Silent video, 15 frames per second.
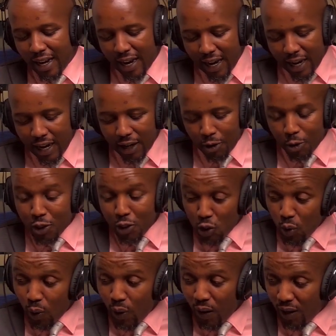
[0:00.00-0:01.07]
according
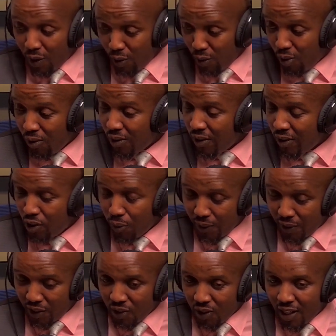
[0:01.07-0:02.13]
to our law, the
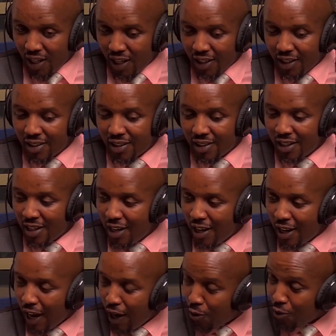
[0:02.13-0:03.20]
Competition Act,
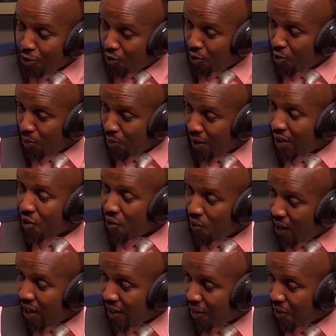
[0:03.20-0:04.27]
a consumer, you
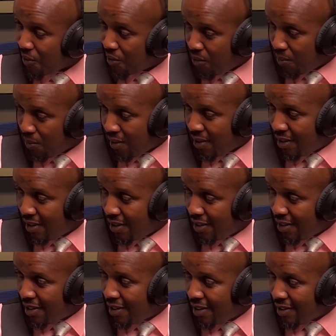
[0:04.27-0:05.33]
are a
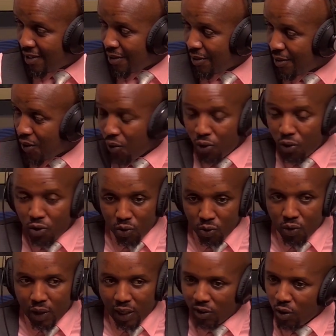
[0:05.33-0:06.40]
consumer. Whether or not
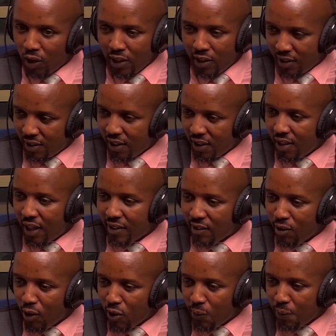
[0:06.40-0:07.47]
you, as I said, as
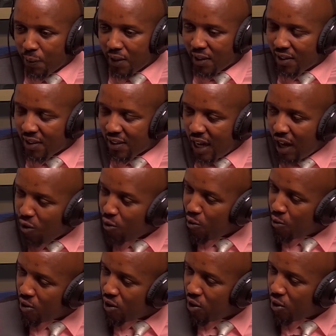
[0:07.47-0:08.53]
long as you're purchasing a
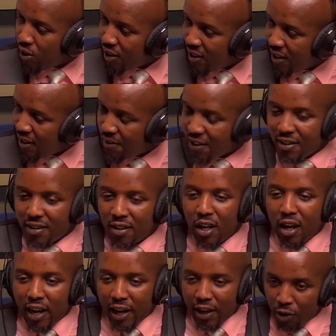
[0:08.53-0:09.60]
good or a service
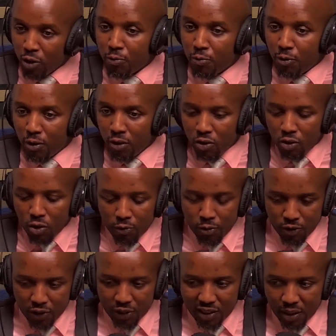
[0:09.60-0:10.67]
and not for
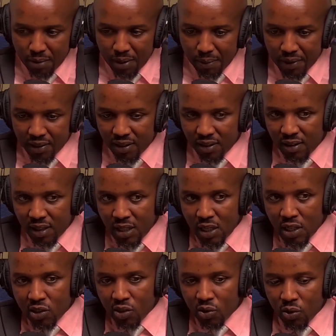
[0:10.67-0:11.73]
resale purposes.
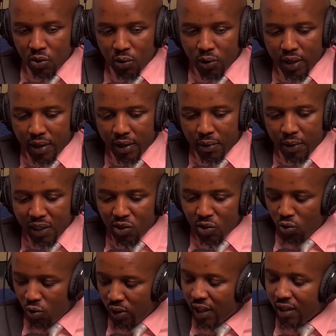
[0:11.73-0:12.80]
So once you
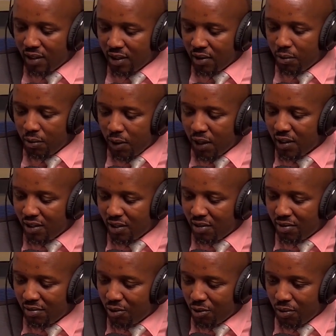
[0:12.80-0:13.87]
do that, once,
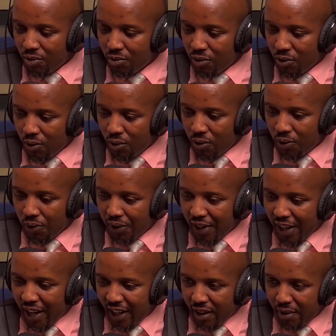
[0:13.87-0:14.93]
you know, your
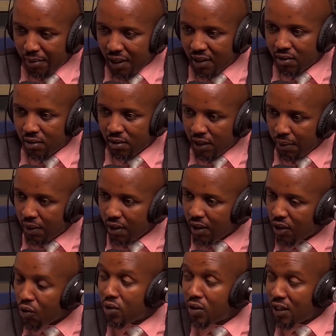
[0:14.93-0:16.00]
hair get burns or something,
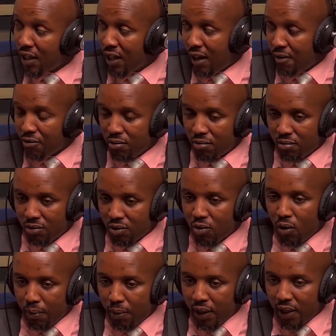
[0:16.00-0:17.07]
you still have to
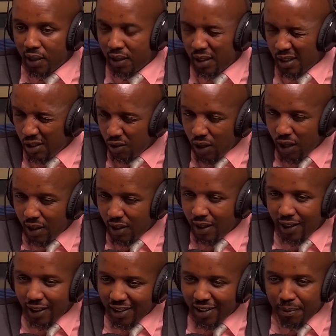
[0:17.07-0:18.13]
complain
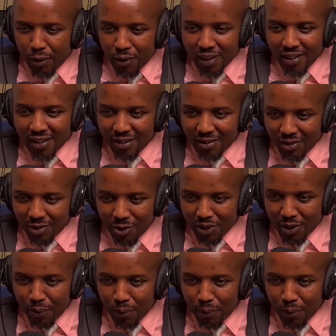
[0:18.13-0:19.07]
Again, the process is so simple.